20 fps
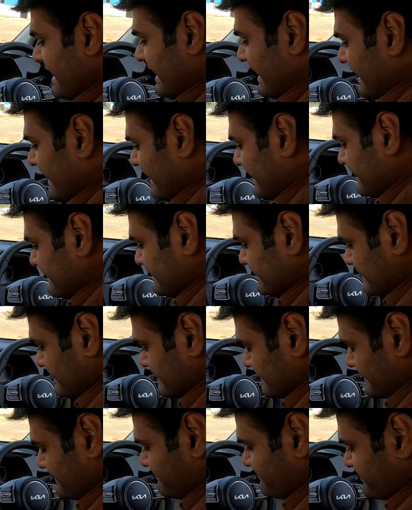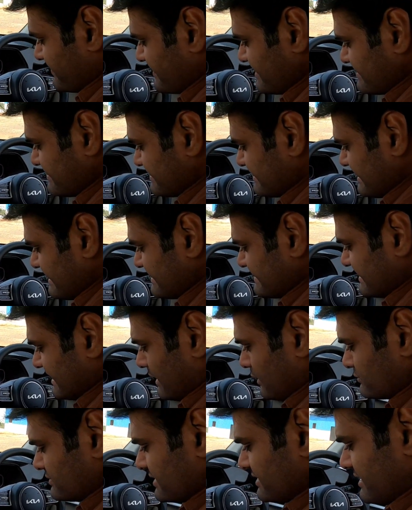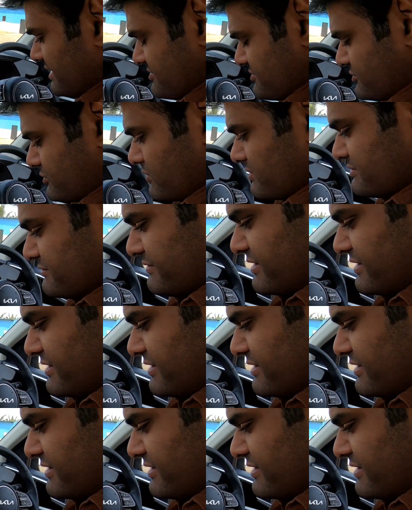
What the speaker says: And this is how the controls